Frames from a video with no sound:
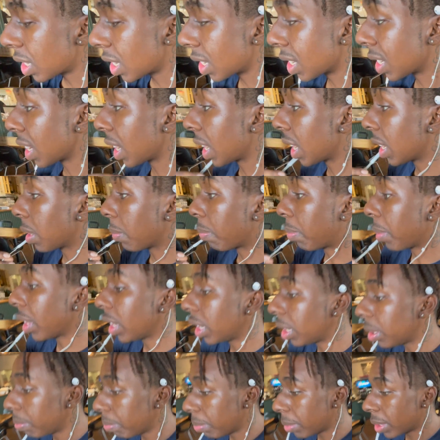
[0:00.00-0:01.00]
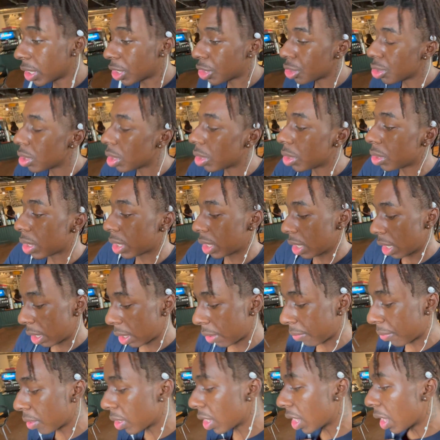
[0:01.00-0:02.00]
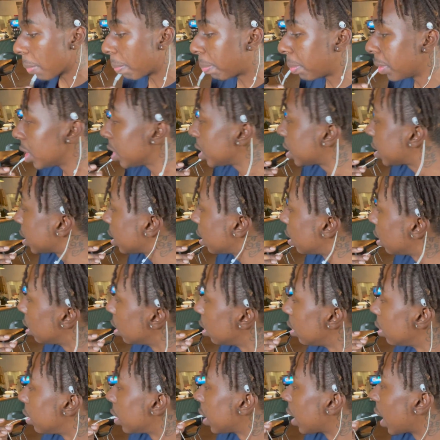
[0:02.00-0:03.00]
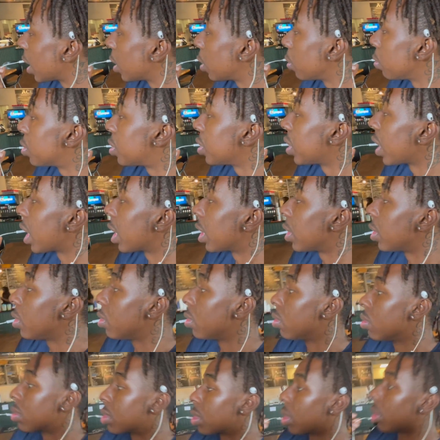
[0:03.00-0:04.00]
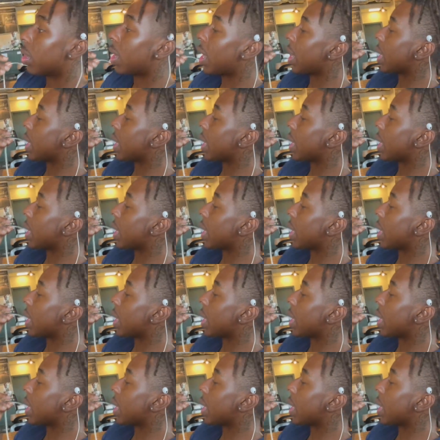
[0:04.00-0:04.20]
to stay independent, but you know if you need a push, you gotta do what you gotta do. So like,